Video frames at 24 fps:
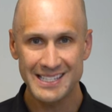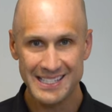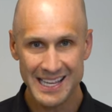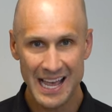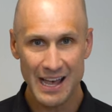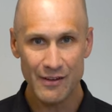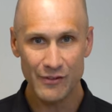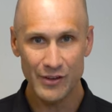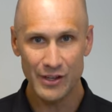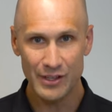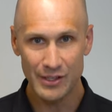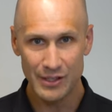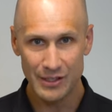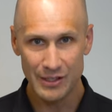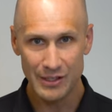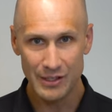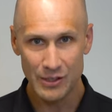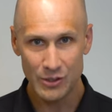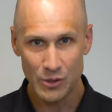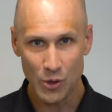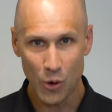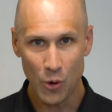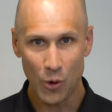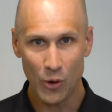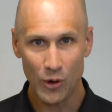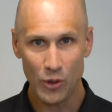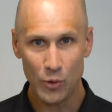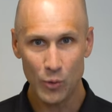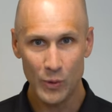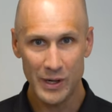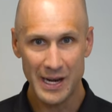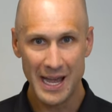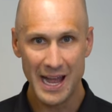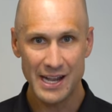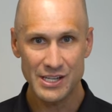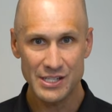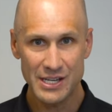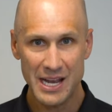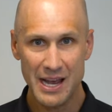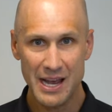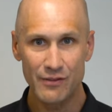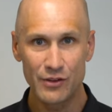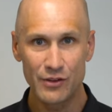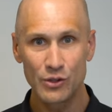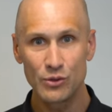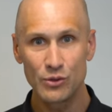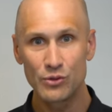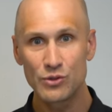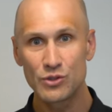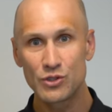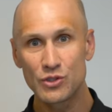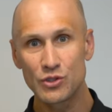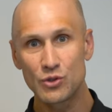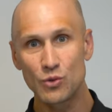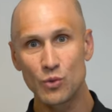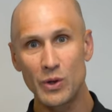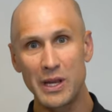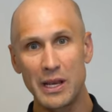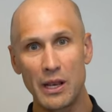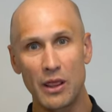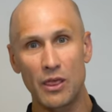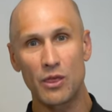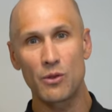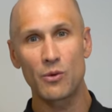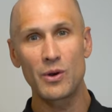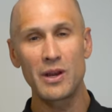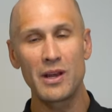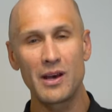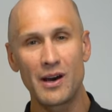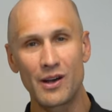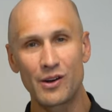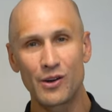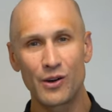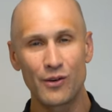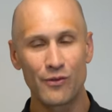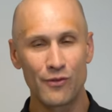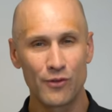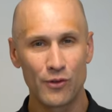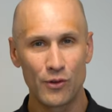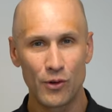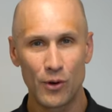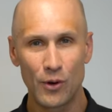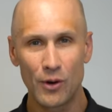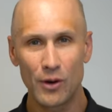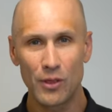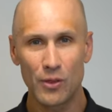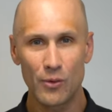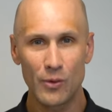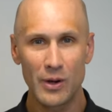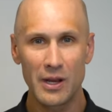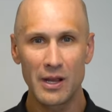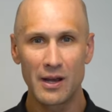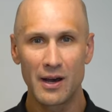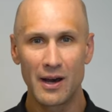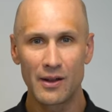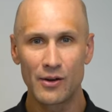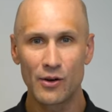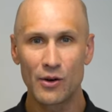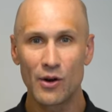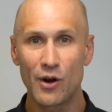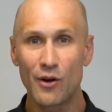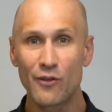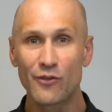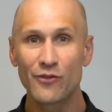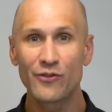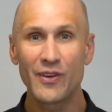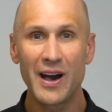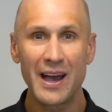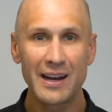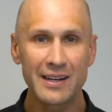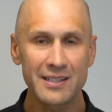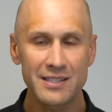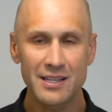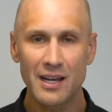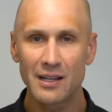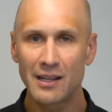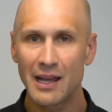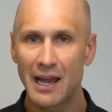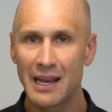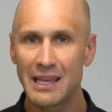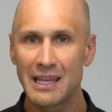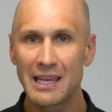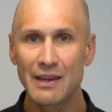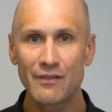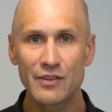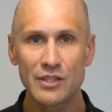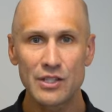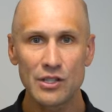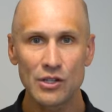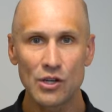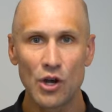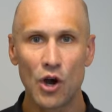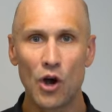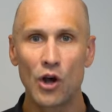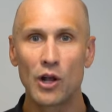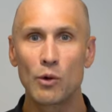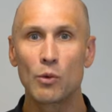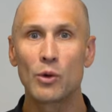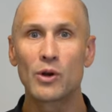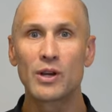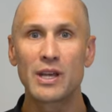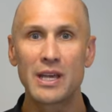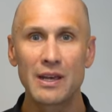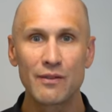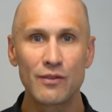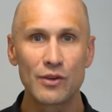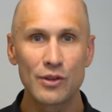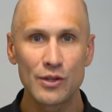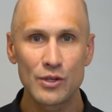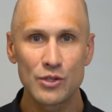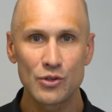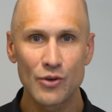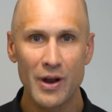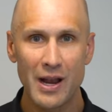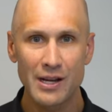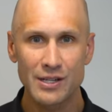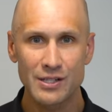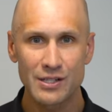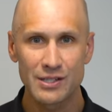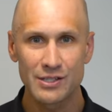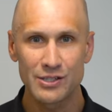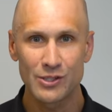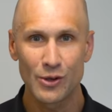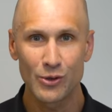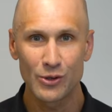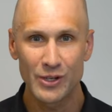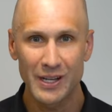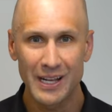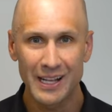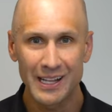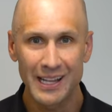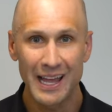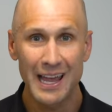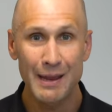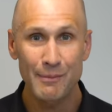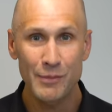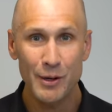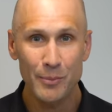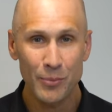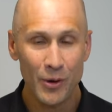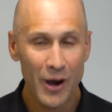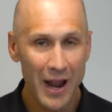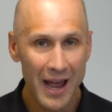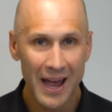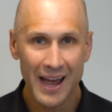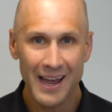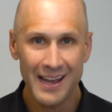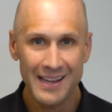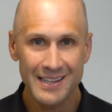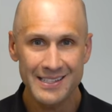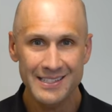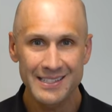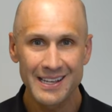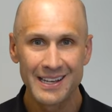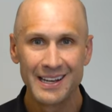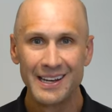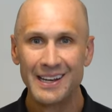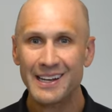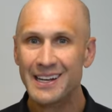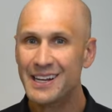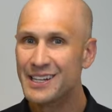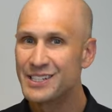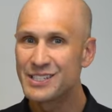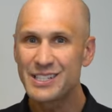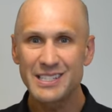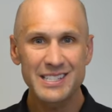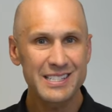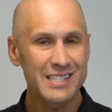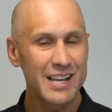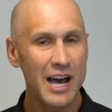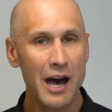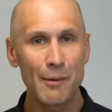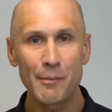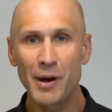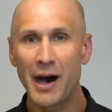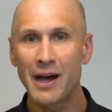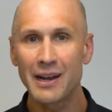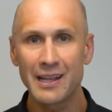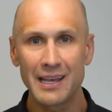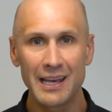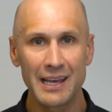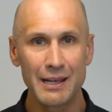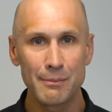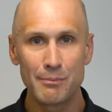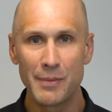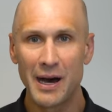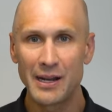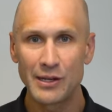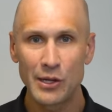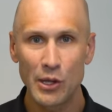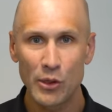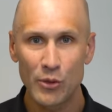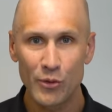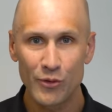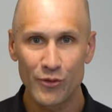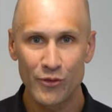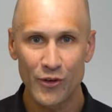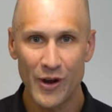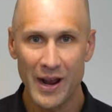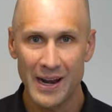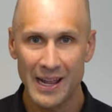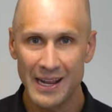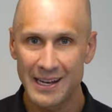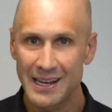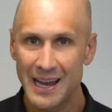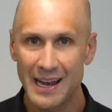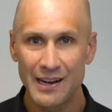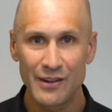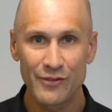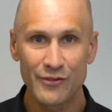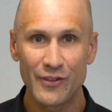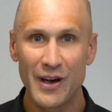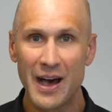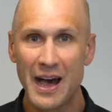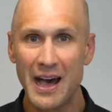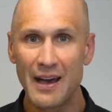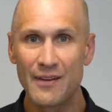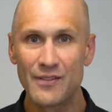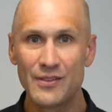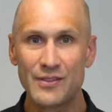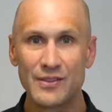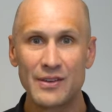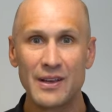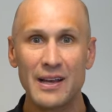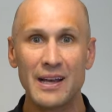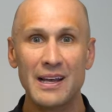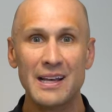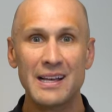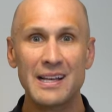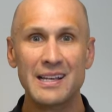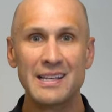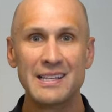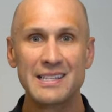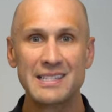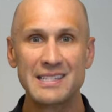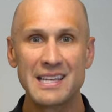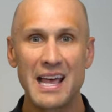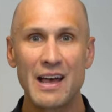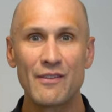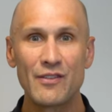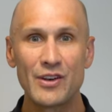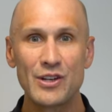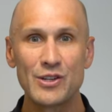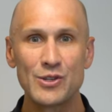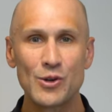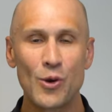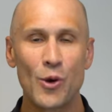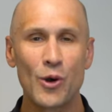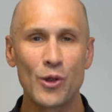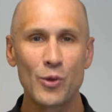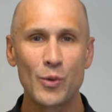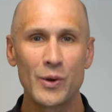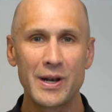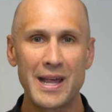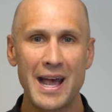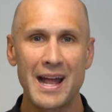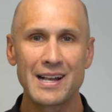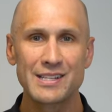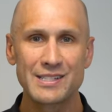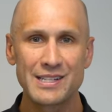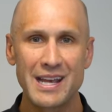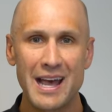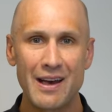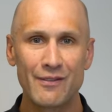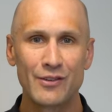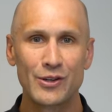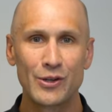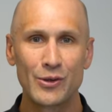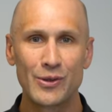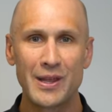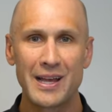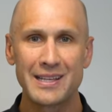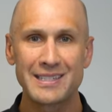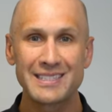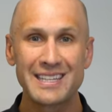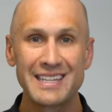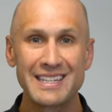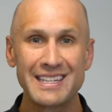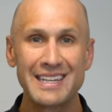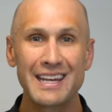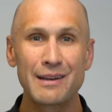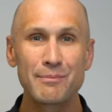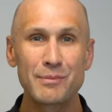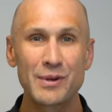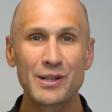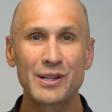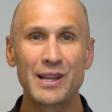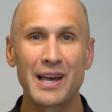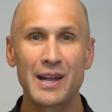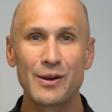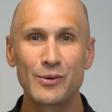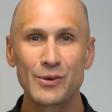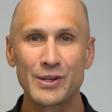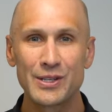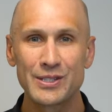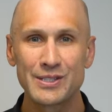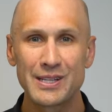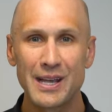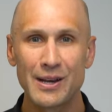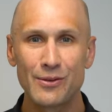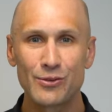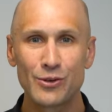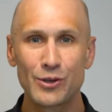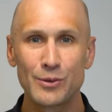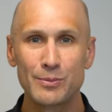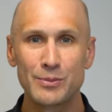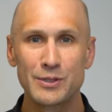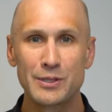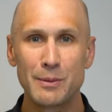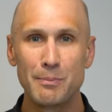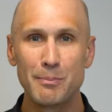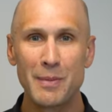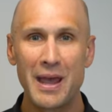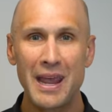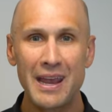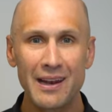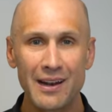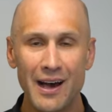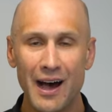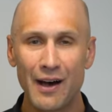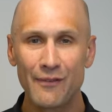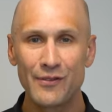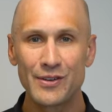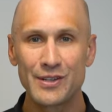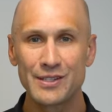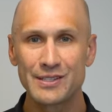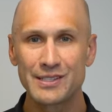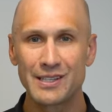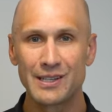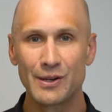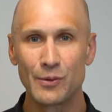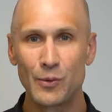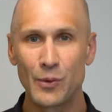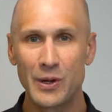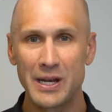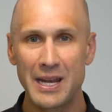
7 North Wenatchee Avenue, Suite 300, floor 300, or find us online, give us a call, and we'll give you the directions. So to claim your prize, just come on in Monday through Friday, 9 to 5, 7 North Wenatchee Avenue. That's the Nick McLean Real Estate Group's main office in